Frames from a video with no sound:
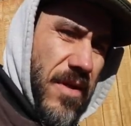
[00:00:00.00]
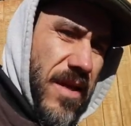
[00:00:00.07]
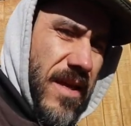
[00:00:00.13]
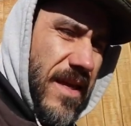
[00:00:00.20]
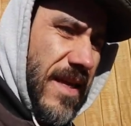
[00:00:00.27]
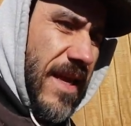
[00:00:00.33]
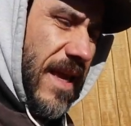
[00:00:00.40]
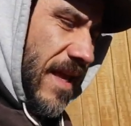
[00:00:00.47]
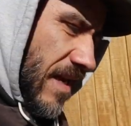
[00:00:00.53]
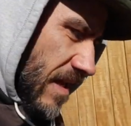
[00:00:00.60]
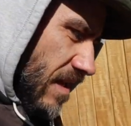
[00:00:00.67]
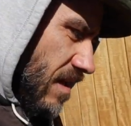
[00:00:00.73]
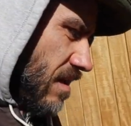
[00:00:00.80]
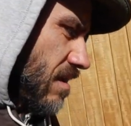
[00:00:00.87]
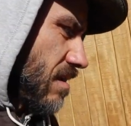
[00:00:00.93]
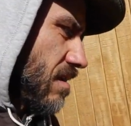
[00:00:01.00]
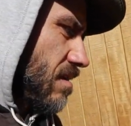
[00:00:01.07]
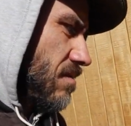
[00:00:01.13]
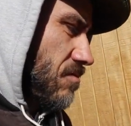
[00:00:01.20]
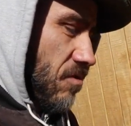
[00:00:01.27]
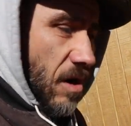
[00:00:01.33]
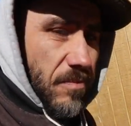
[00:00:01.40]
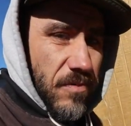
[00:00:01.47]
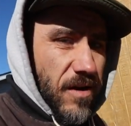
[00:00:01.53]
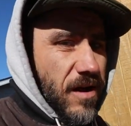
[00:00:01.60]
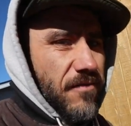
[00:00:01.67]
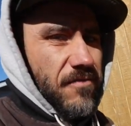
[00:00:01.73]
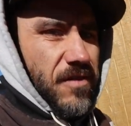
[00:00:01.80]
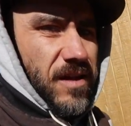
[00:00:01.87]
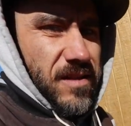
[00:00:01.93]
we get it dropped
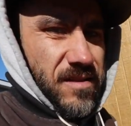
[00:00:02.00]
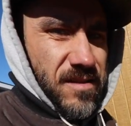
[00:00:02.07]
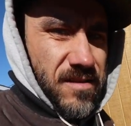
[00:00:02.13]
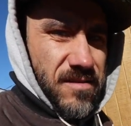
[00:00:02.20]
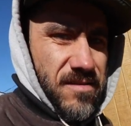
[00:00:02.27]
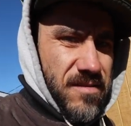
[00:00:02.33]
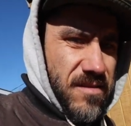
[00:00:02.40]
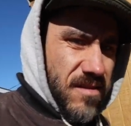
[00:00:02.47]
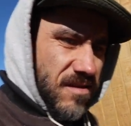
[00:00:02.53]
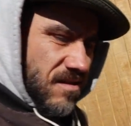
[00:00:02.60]
off like this.